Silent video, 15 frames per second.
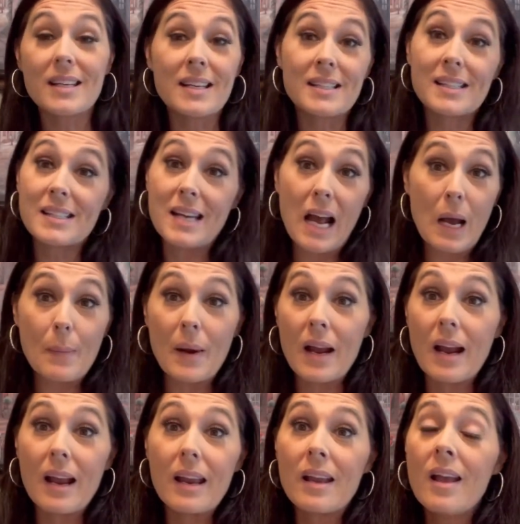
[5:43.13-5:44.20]
It's not
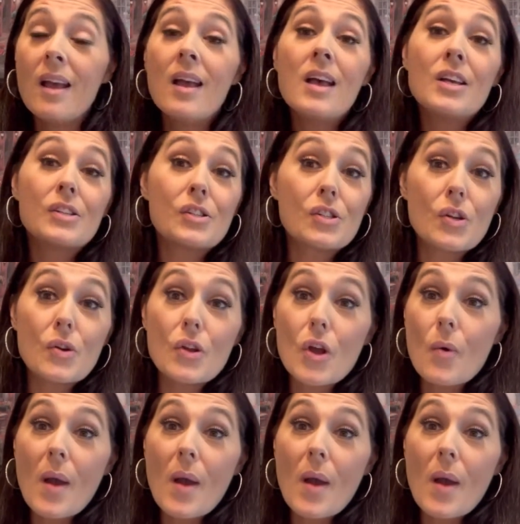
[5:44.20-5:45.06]
my studio